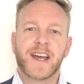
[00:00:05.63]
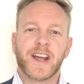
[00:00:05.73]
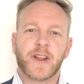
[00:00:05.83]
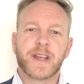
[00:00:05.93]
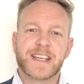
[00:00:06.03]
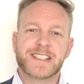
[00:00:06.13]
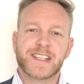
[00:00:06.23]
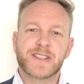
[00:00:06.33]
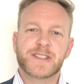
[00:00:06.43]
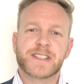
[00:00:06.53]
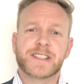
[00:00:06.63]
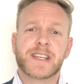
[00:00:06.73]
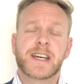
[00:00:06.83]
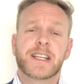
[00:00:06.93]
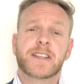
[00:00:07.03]
Hello KeySet
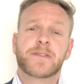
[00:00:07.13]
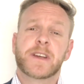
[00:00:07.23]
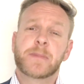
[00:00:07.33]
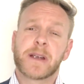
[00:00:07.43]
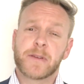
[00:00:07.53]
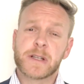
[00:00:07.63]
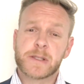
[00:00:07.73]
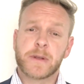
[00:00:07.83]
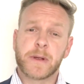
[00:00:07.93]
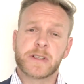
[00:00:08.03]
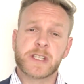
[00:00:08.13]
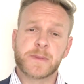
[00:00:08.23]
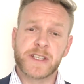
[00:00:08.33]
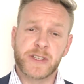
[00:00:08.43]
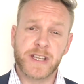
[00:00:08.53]
users. The feedback principle I'm going to
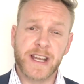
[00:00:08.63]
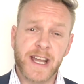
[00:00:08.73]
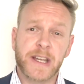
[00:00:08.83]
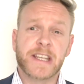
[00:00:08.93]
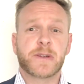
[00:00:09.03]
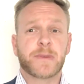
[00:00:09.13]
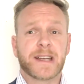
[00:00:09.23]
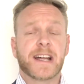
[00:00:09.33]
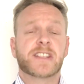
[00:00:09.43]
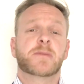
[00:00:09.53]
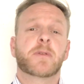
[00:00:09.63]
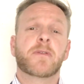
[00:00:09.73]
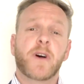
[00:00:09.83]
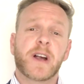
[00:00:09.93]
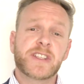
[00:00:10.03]
speak to you today is in regards to
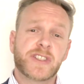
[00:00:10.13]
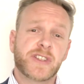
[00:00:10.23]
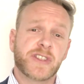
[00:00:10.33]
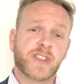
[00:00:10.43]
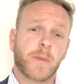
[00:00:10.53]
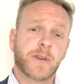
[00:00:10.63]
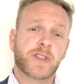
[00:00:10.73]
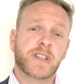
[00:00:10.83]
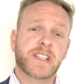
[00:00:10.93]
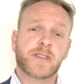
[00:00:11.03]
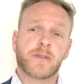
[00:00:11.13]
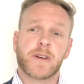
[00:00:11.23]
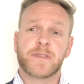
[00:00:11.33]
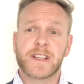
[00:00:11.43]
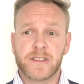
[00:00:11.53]
providing students opportunities to
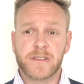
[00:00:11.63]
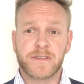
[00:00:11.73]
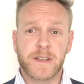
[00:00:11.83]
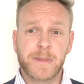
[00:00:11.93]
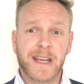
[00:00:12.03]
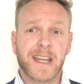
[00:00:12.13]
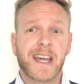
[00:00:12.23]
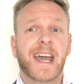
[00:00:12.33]
reflect on feedback